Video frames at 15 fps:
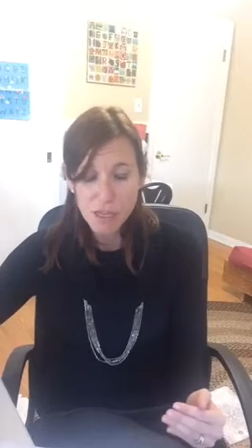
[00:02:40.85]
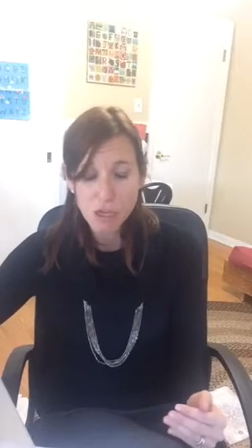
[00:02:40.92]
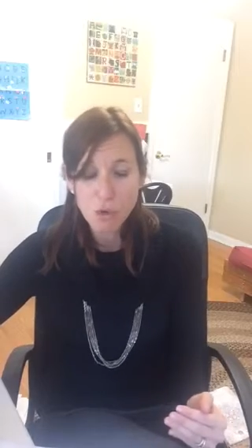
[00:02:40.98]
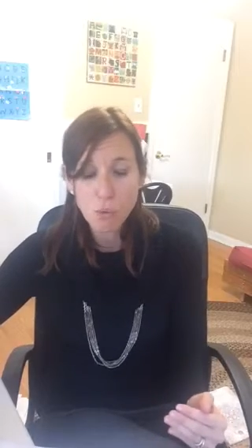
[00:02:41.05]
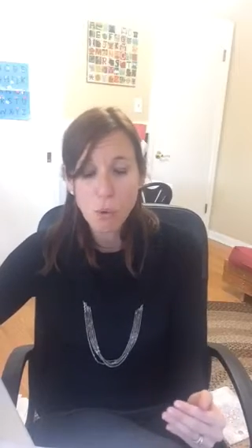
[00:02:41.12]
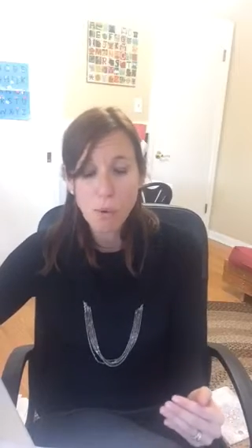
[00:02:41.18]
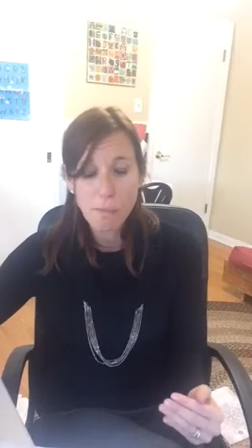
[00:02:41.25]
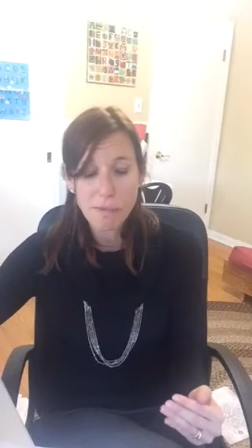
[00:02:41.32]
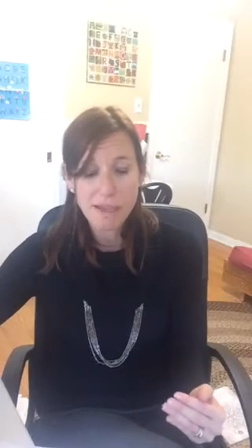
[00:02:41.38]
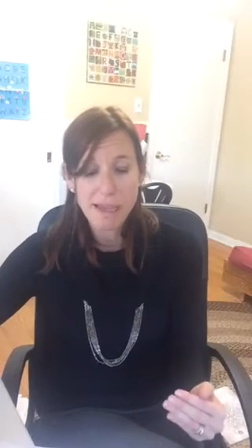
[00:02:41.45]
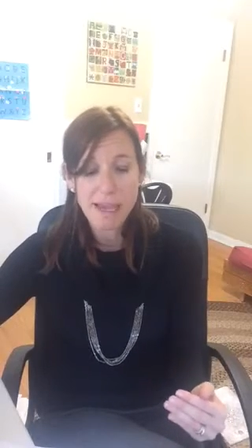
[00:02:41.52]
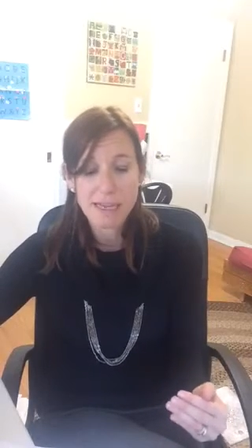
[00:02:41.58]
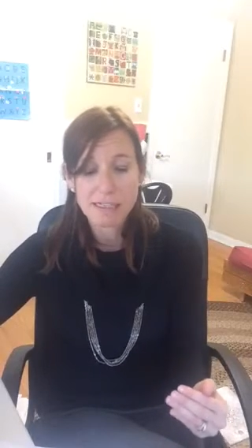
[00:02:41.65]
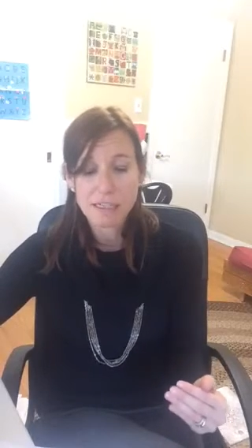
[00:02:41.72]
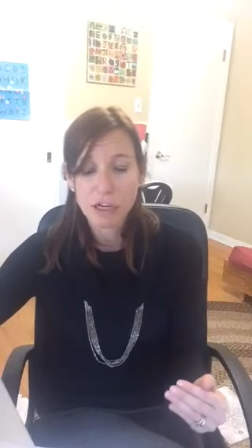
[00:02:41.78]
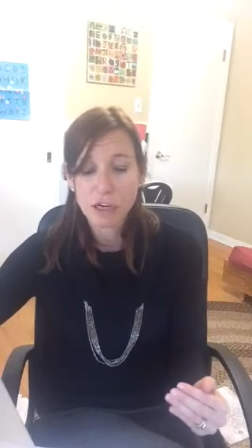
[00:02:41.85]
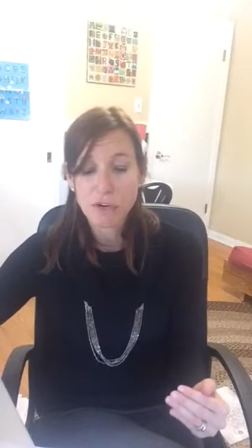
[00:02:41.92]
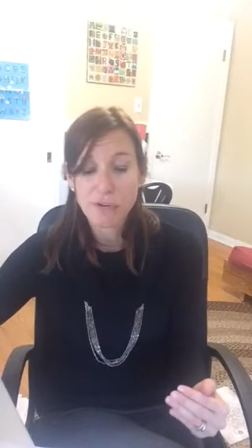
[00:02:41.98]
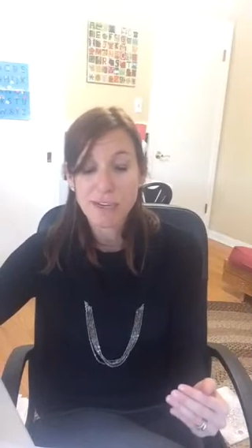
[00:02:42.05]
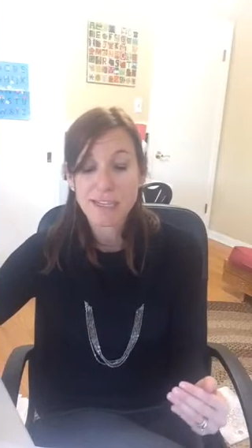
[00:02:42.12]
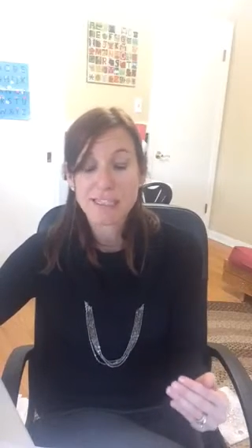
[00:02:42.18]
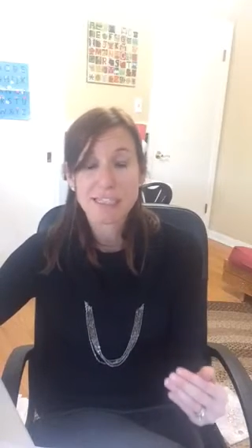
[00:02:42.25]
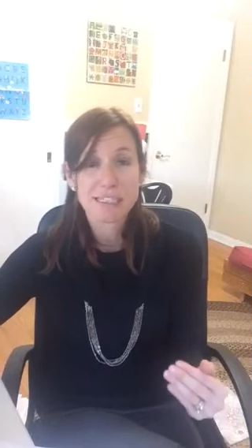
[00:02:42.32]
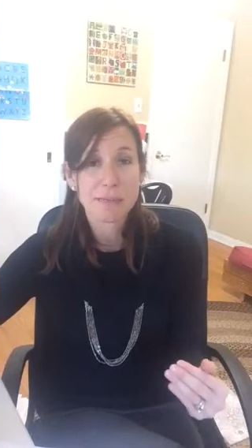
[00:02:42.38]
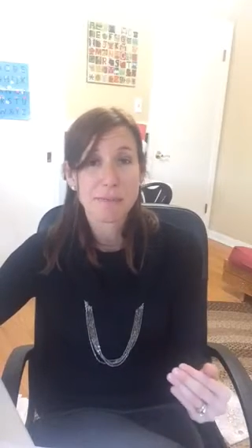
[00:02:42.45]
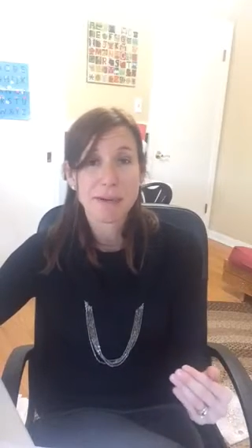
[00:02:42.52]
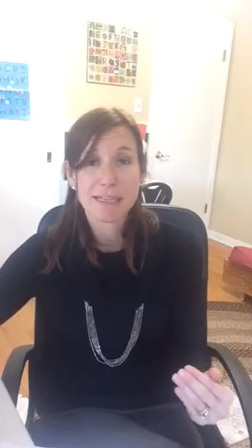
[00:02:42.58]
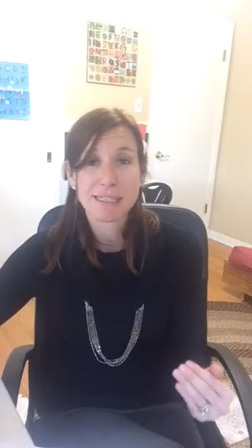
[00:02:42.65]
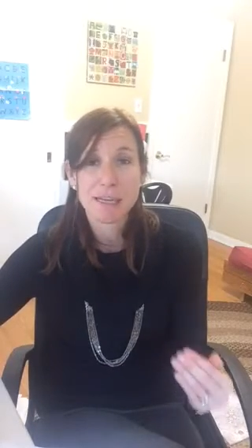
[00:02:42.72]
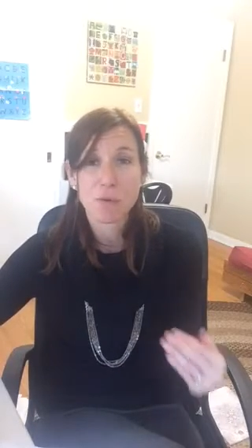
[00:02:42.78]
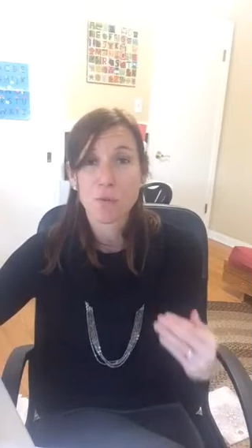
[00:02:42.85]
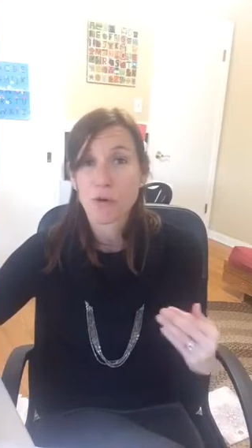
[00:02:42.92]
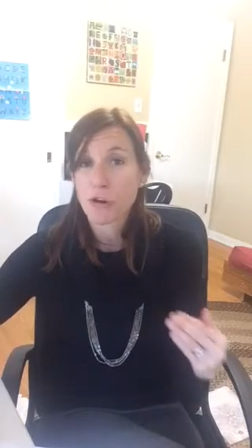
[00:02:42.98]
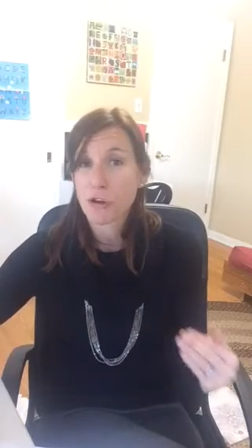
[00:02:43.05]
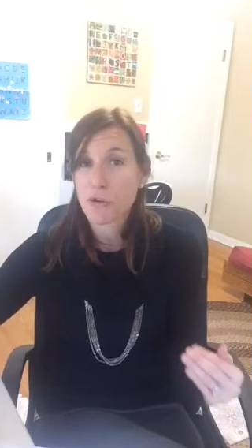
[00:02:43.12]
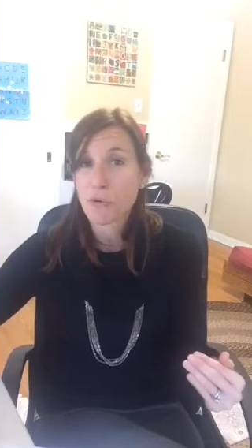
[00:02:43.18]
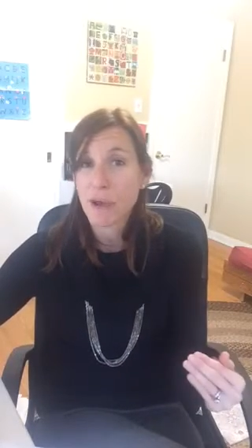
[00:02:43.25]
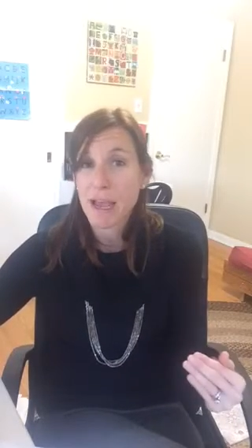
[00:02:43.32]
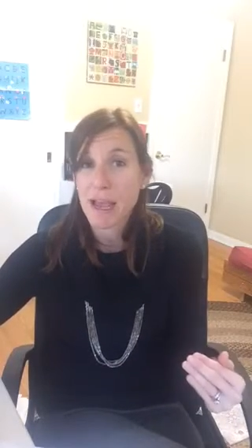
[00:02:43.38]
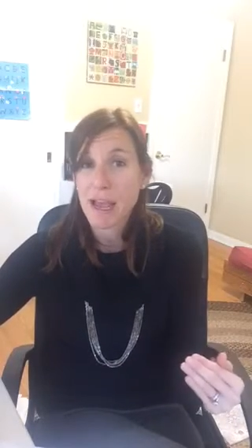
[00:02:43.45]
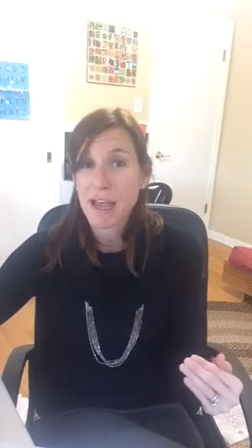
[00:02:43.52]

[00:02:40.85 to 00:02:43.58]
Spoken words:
you won't be as hungry. It just depends on where you're